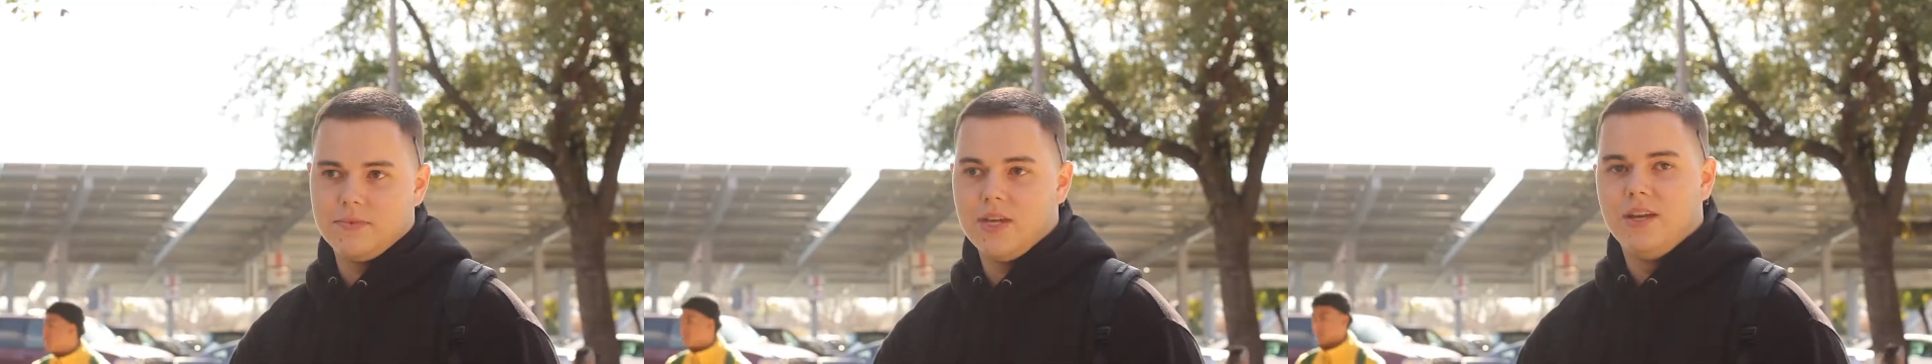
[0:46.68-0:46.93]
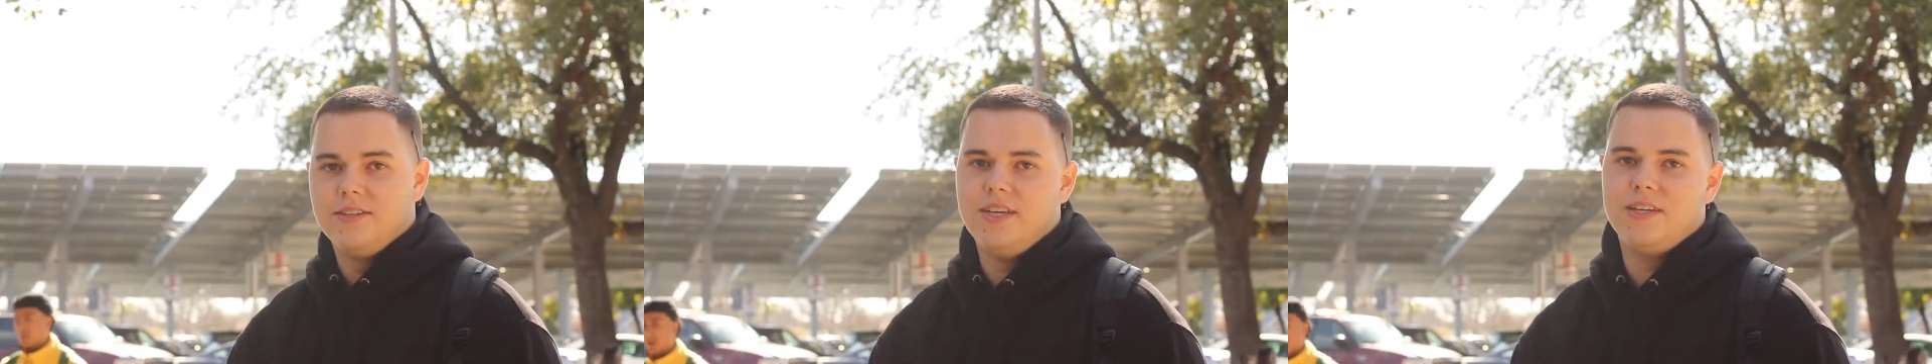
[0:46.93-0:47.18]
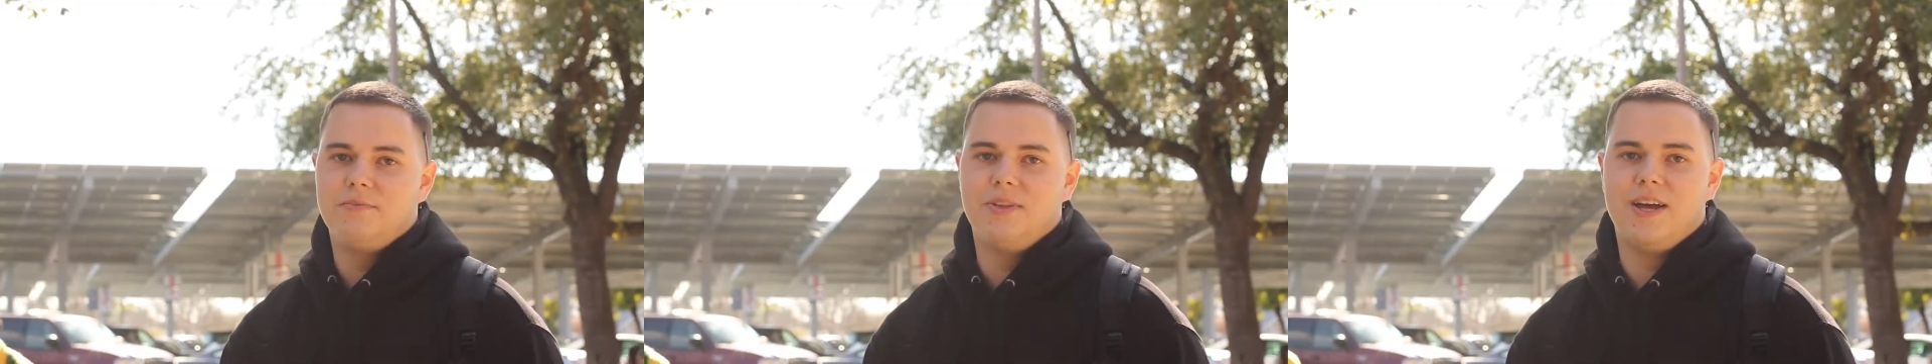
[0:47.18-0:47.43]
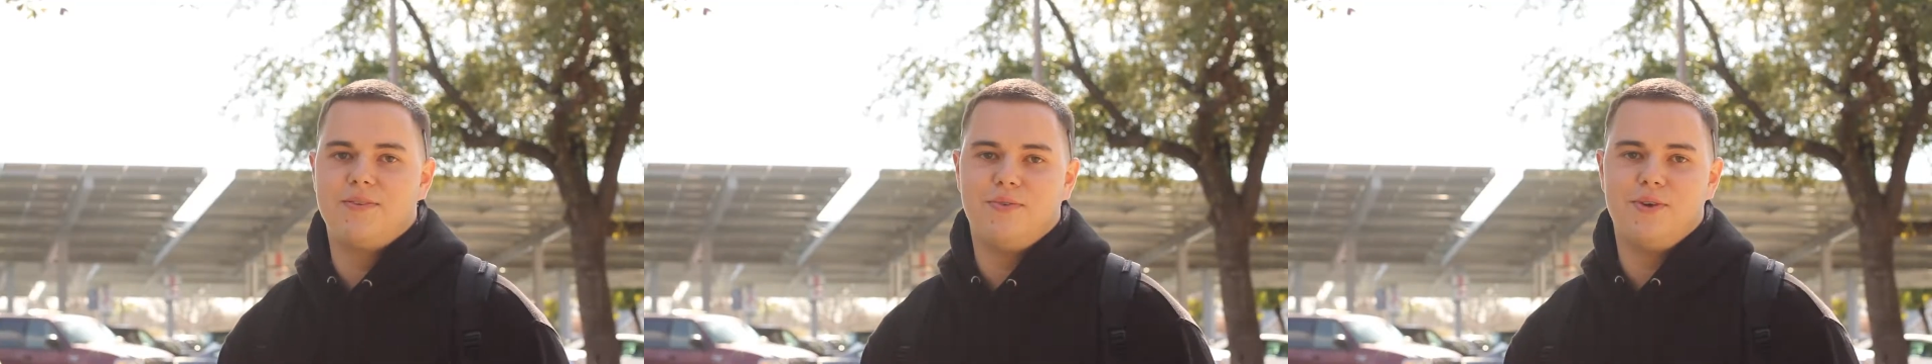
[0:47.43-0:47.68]
It takes me
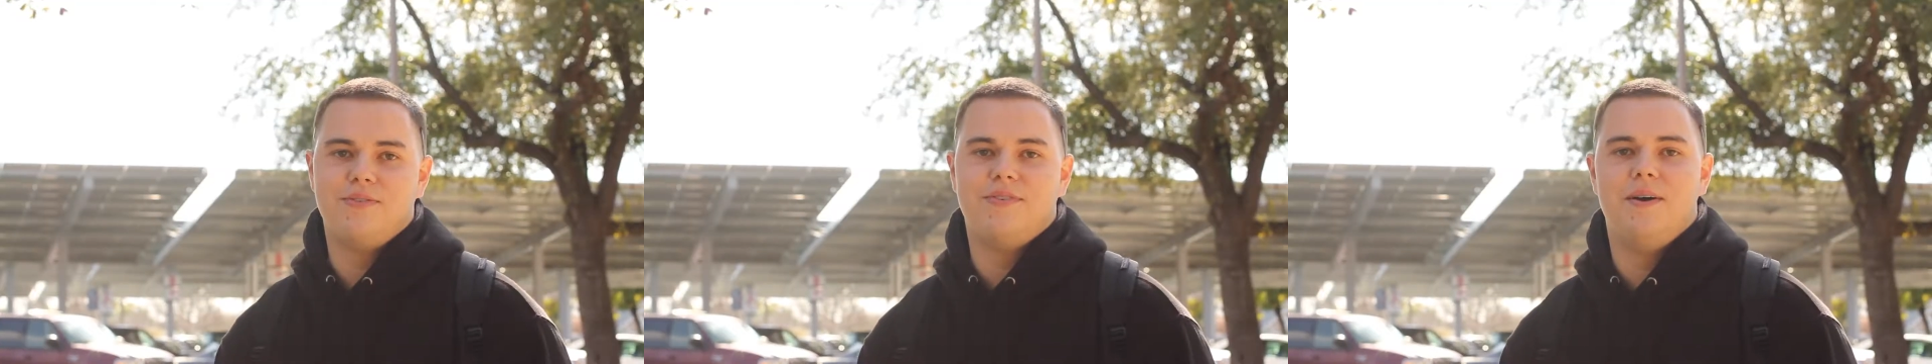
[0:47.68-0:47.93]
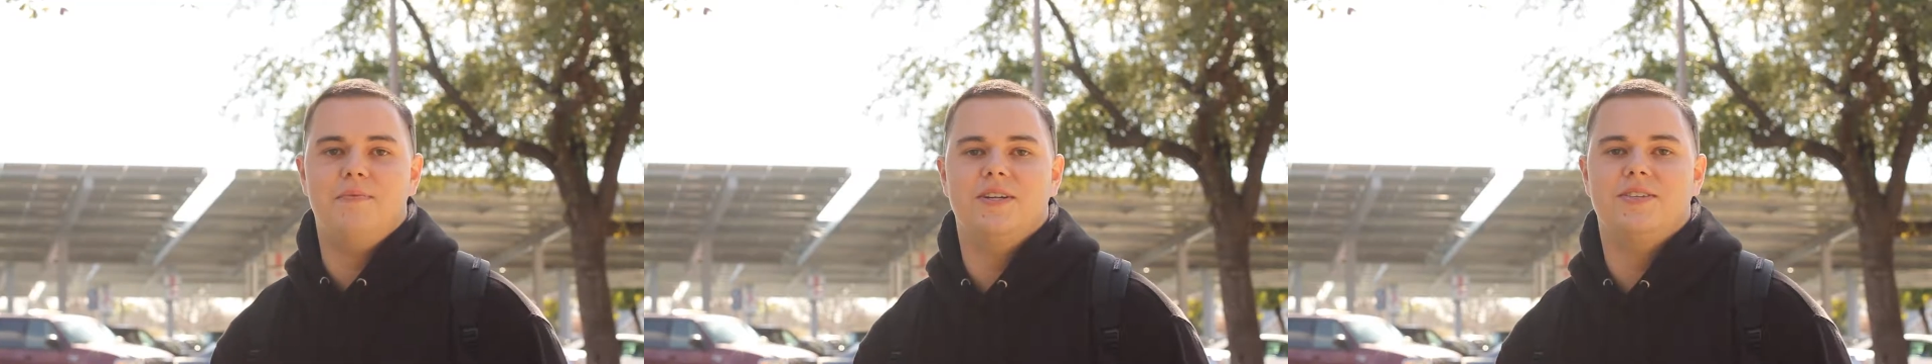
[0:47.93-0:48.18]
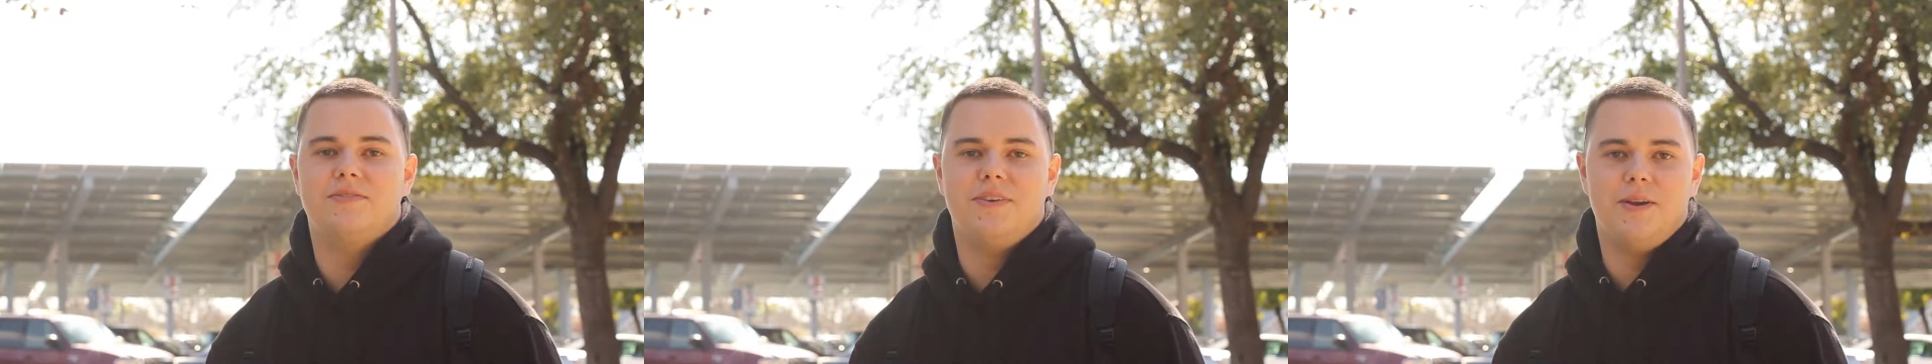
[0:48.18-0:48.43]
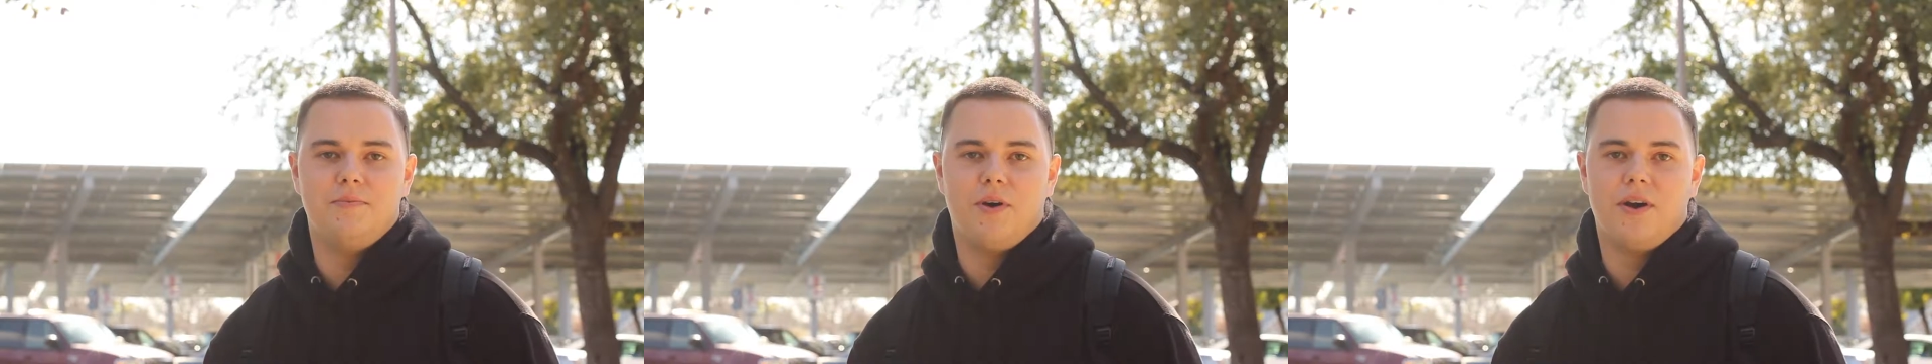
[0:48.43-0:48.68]
like 45 minutes to
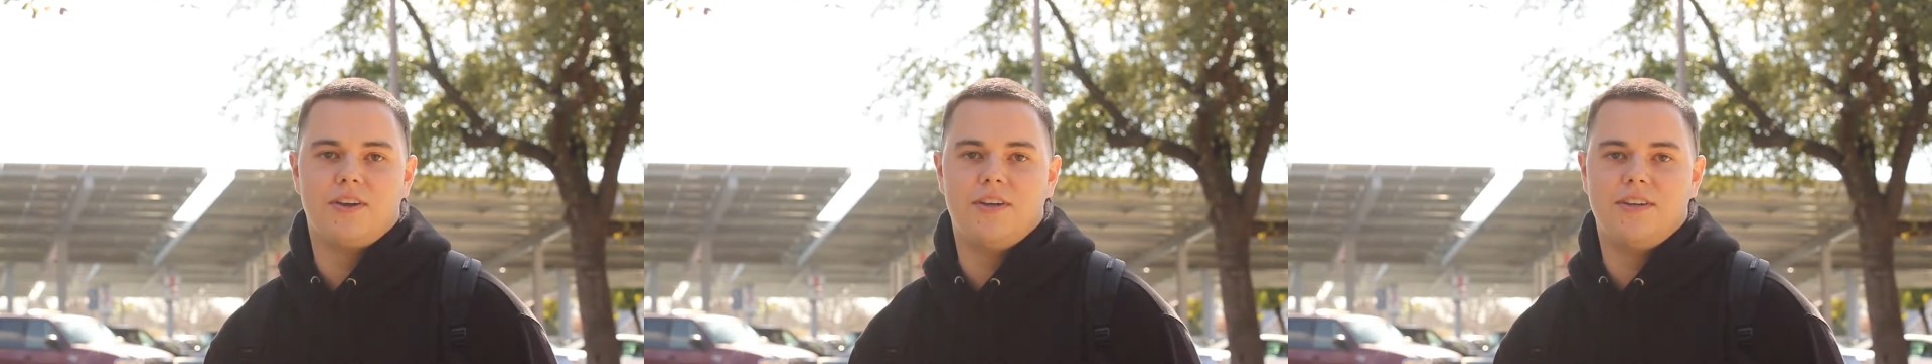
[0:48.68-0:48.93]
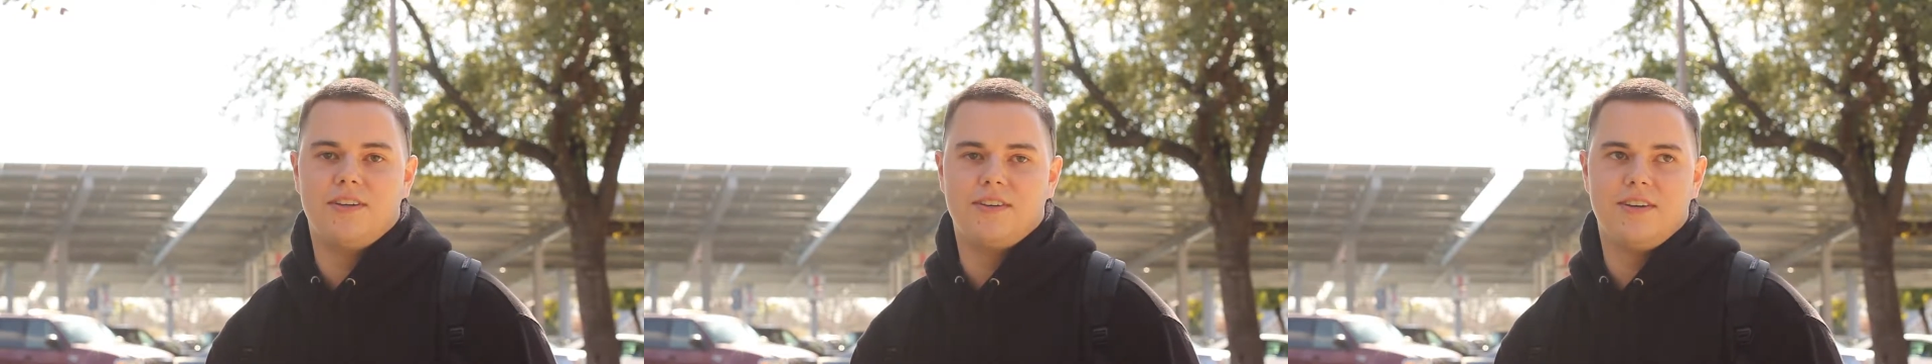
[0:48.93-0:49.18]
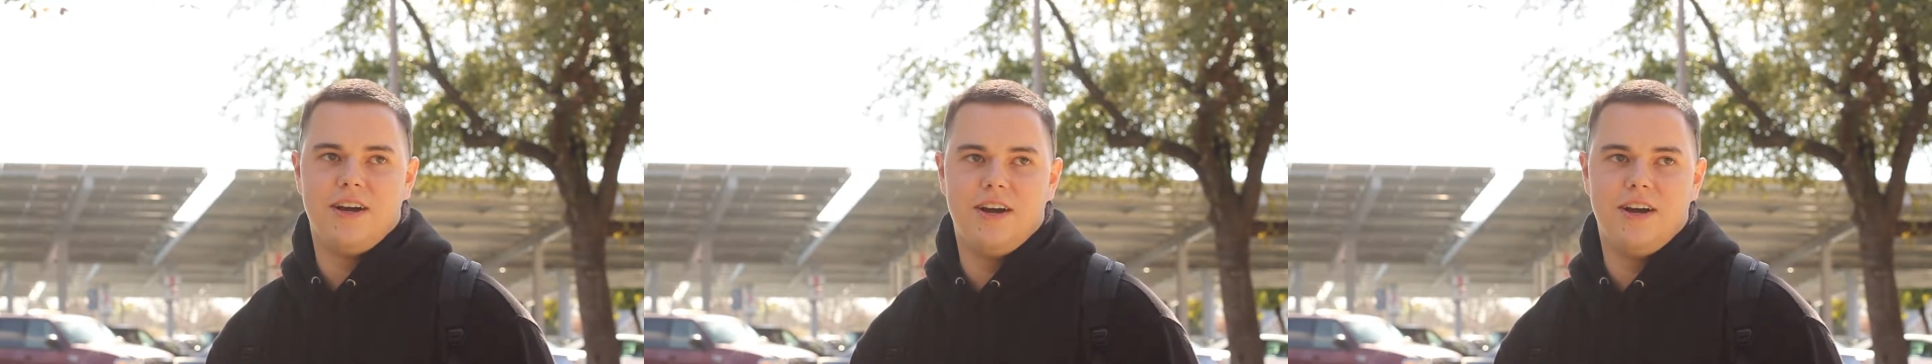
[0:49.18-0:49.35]
find parking,